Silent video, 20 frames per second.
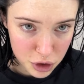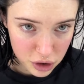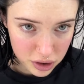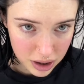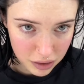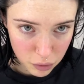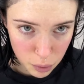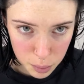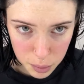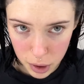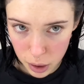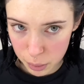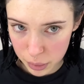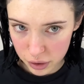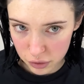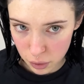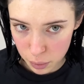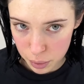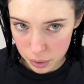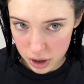we just have a
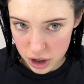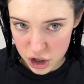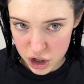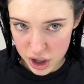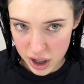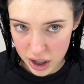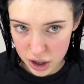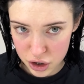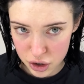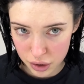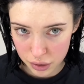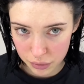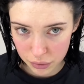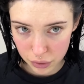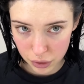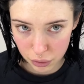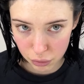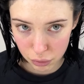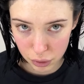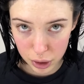moment of appreciation
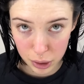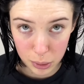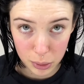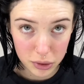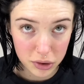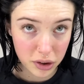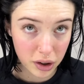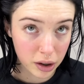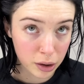for the roots